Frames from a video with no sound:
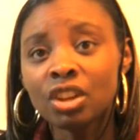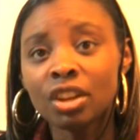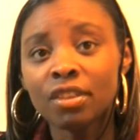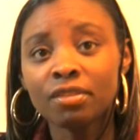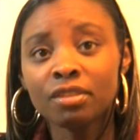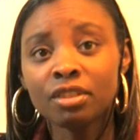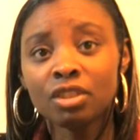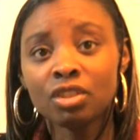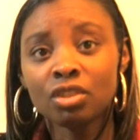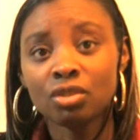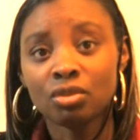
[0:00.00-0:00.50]
of
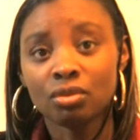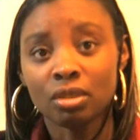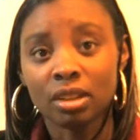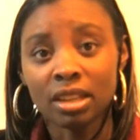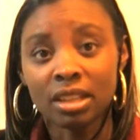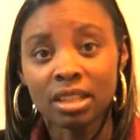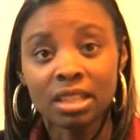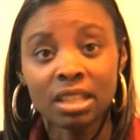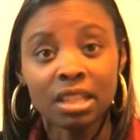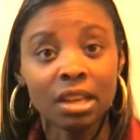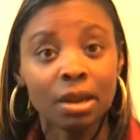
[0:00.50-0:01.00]

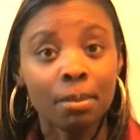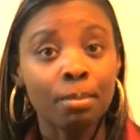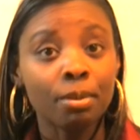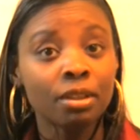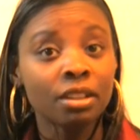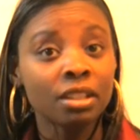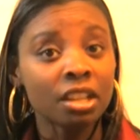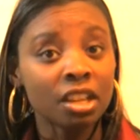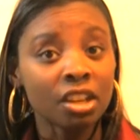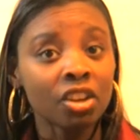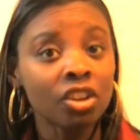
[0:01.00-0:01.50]
students in a
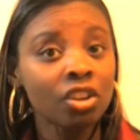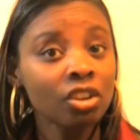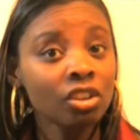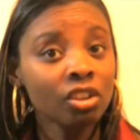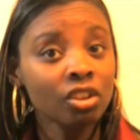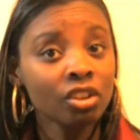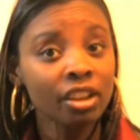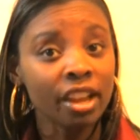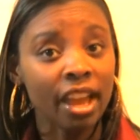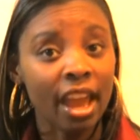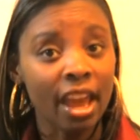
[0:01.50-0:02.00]

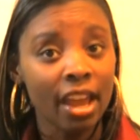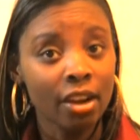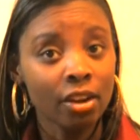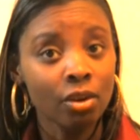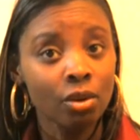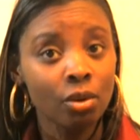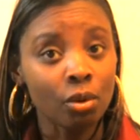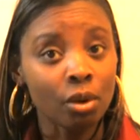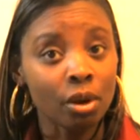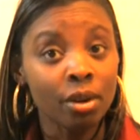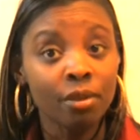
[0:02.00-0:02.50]
particular
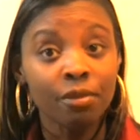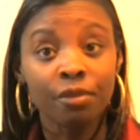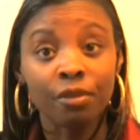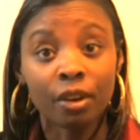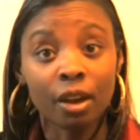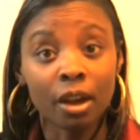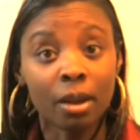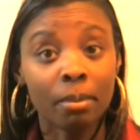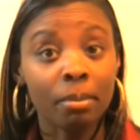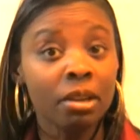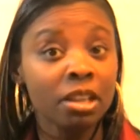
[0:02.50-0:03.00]
category
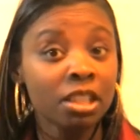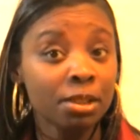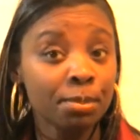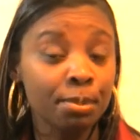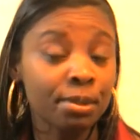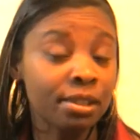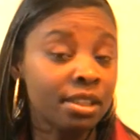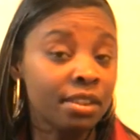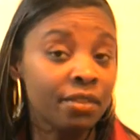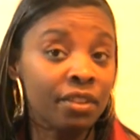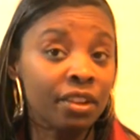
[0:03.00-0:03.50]
from a
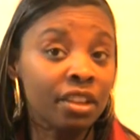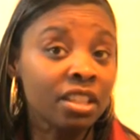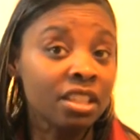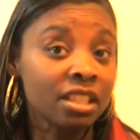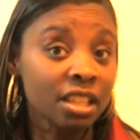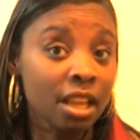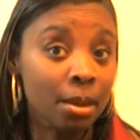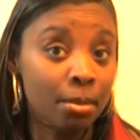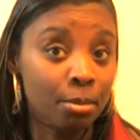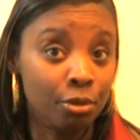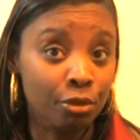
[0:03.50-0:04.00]
specific
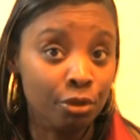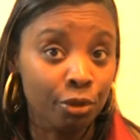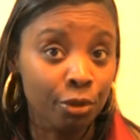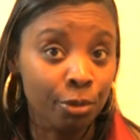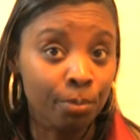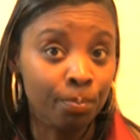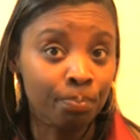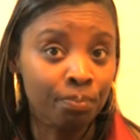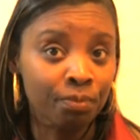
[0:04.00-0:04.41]
subgroup.